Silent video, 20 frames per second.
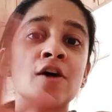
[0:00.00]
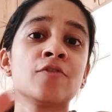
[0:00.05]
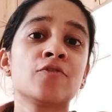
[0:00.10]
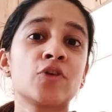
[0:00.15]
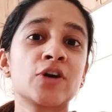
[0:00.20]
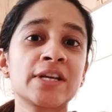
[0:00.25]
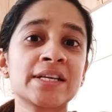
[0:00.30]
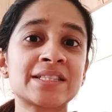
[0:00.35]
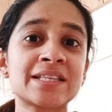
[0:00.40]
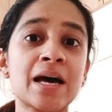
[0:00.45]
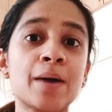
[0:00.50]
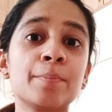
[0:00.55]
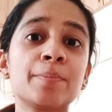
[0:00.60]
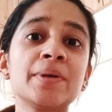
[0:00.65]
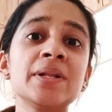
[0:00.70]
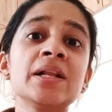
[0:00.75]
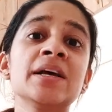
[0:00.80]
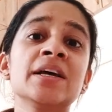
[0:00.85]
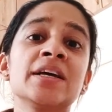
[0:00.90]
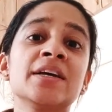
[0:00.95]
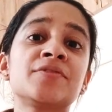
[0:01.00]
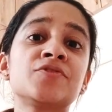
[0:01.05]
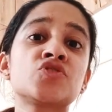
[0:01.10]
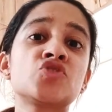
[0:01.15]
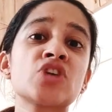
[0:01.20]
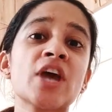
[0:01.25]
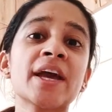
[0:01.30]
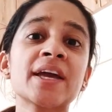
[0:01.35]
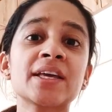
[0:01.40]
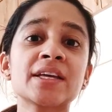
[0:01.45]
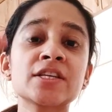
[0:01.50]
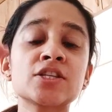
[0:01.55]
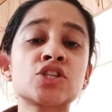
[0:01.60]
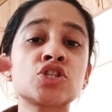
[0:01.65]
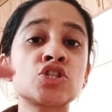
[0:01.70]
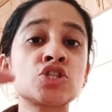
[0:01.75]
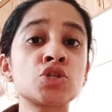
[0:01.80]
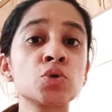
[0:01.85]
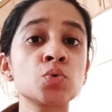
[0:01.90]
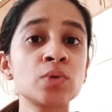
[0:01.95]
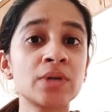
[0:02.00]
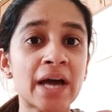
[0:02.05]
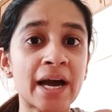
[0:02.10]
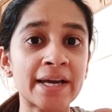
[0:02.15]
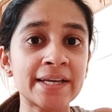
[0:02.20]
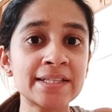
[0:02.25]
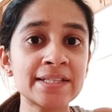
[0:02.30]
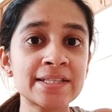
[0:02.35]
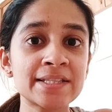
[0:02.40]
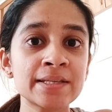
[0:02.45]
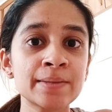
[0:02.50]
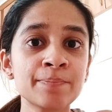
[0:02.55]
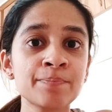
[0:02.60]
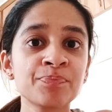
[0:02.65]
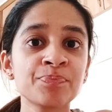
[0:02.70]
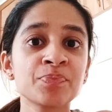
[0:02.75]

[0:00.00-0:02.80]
For example, if Czech is 2 nights,